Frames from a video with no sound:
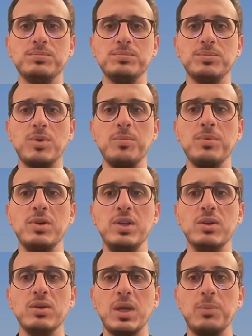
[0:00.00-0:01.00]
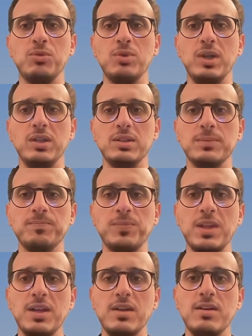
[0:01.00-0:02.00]
properly encapsulated.
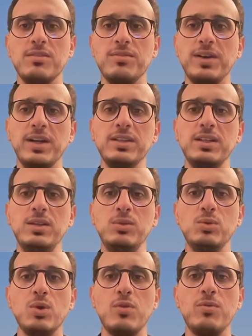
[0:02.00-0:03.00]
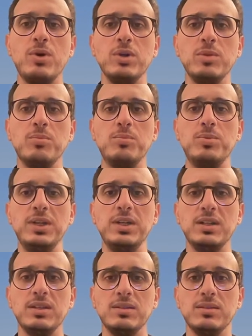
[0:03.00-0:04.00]
Finally, to avoid
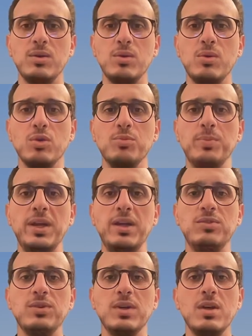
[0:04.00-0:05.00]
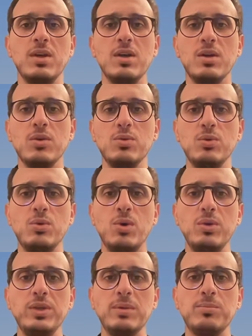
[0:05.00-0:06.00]
breaking the code base,
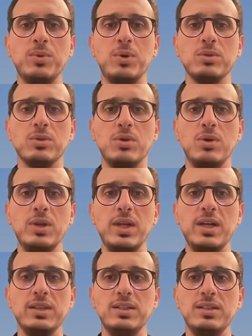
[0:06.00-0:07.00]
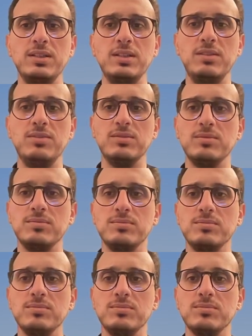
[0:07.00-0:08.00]
RuCode import all entities
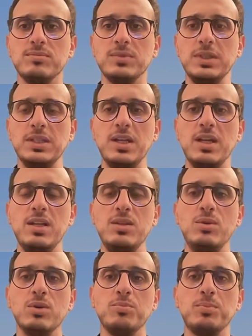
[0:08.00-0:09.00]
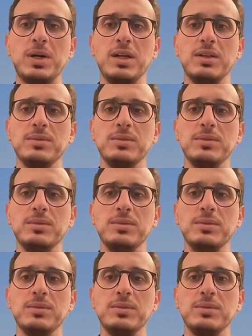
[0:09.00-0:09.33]
in init.py.